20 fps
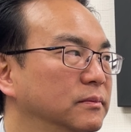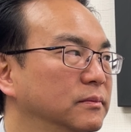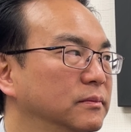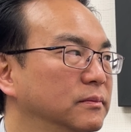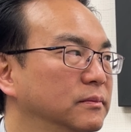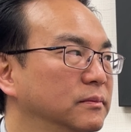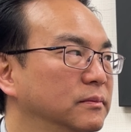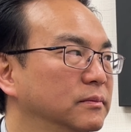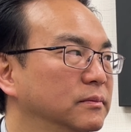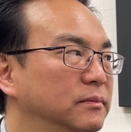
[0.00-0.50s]

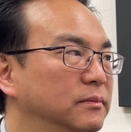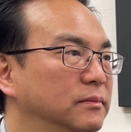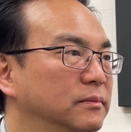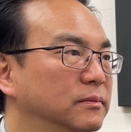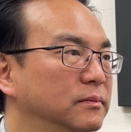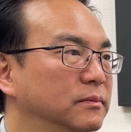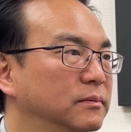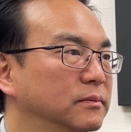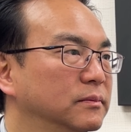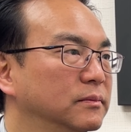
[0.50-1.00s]

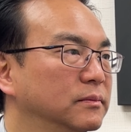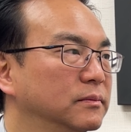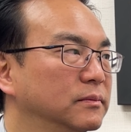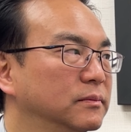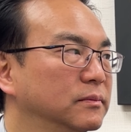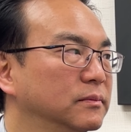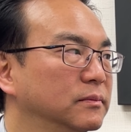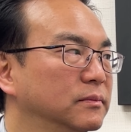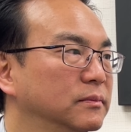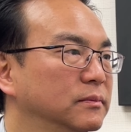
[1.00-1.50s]

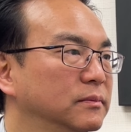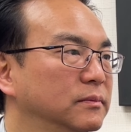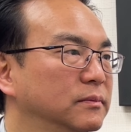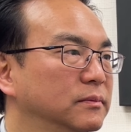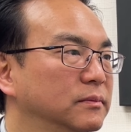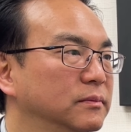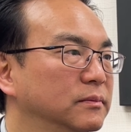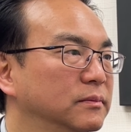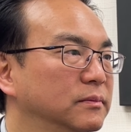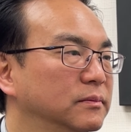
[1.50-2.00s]

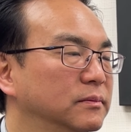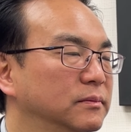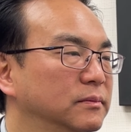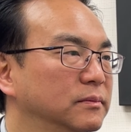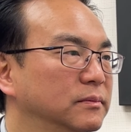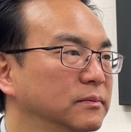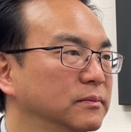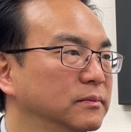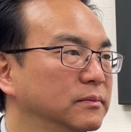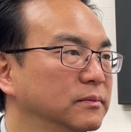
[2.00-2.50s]

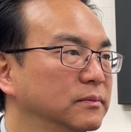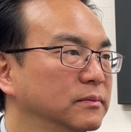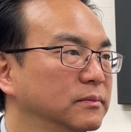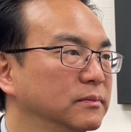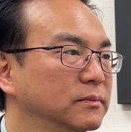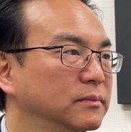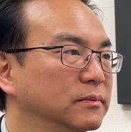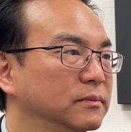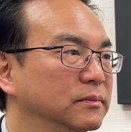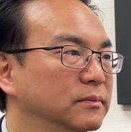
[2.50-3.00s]

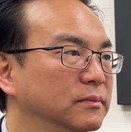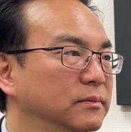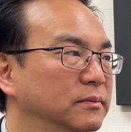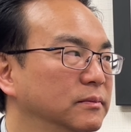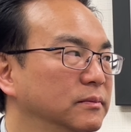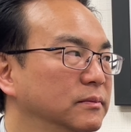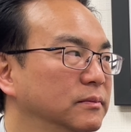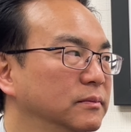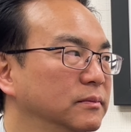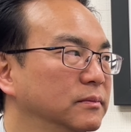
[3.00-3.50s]

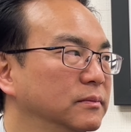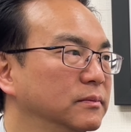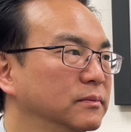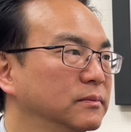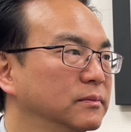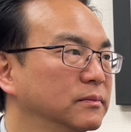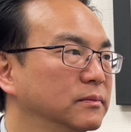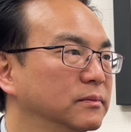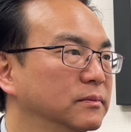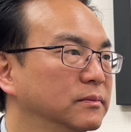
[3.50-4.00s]

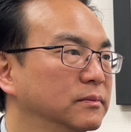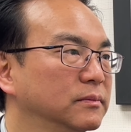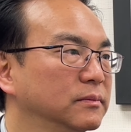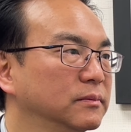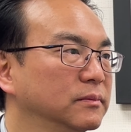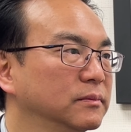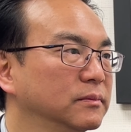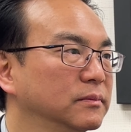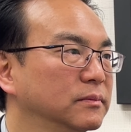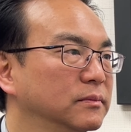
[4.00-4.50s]

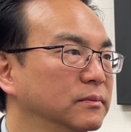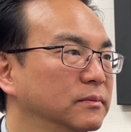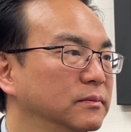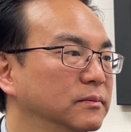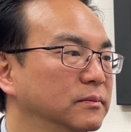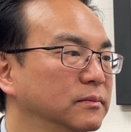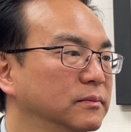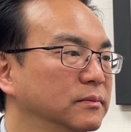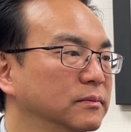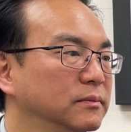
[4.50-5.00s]

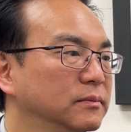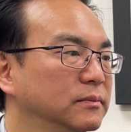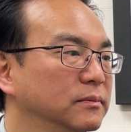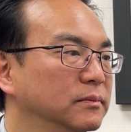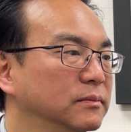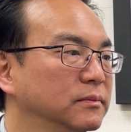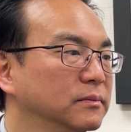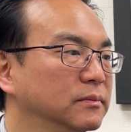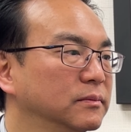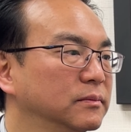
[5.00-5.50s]

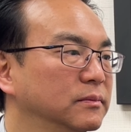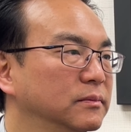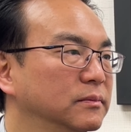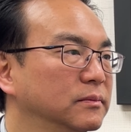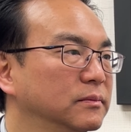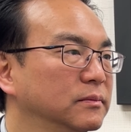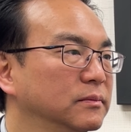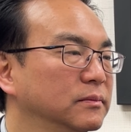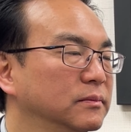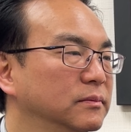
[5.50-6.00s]

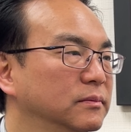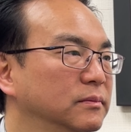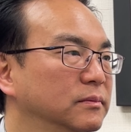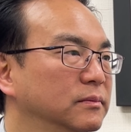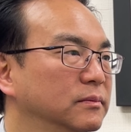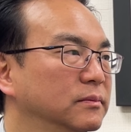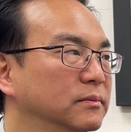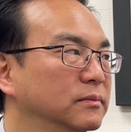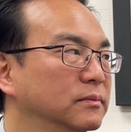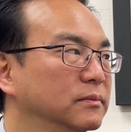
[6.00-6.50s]

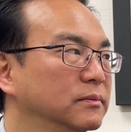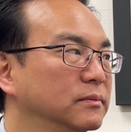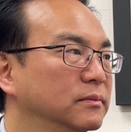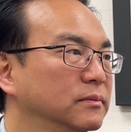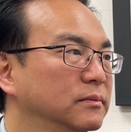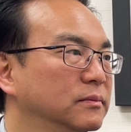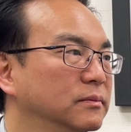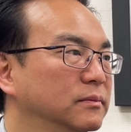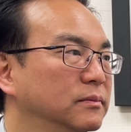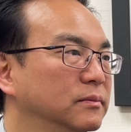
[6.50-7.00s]

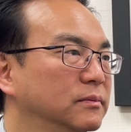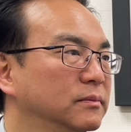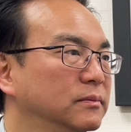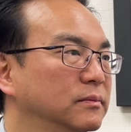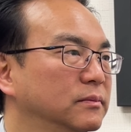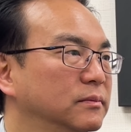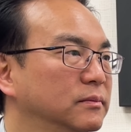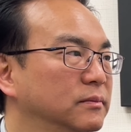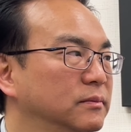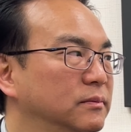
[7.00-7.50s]

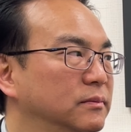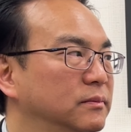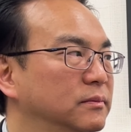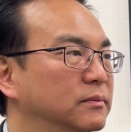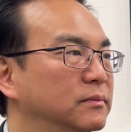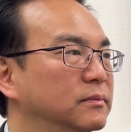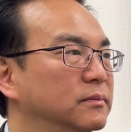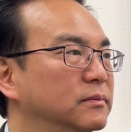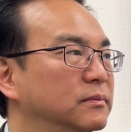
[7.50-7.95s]
The person shown says nothing.